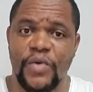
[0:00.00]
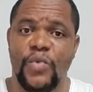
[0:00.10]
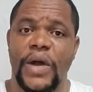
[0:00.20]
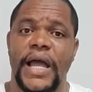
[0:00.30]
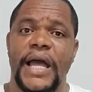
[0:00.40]

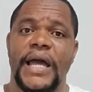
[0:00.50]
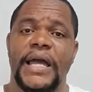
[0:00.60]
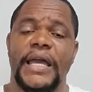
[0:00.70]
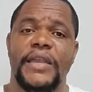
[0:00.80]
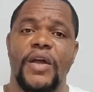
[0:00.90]
where
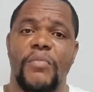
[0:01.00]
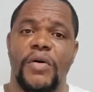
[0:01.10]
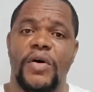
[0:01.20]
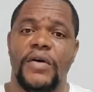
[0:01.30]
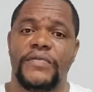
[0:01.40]
a number
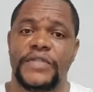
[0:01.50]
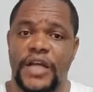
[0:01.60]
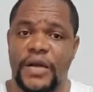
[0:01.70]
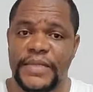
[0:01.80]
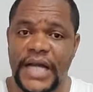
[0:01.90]
of
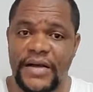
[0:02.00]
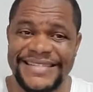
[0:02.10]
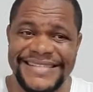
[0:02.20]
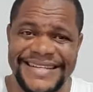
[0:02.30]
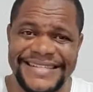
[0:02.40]
Jacobtown
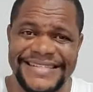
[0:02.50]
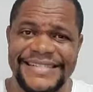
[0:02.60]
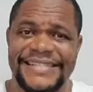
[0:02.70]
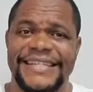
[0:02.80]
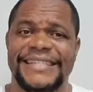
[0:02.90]

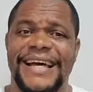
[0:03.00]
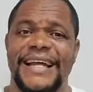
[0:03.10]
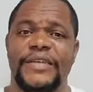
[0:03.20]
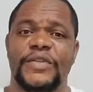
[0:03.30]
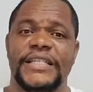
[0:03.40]
citizens
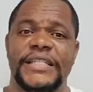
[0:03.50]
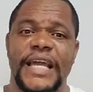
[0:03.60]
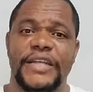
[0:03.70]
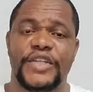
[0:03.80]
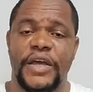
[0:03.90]
decided to
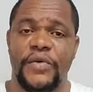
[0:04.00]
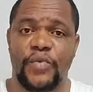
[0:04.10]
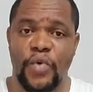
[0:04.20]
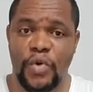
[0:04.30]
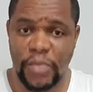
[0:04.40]
stage a
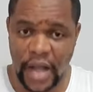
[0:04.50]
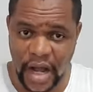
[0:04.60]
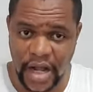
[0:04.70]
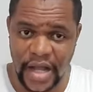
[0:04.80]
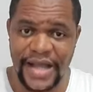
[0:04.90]

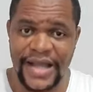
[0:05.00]
roadblock,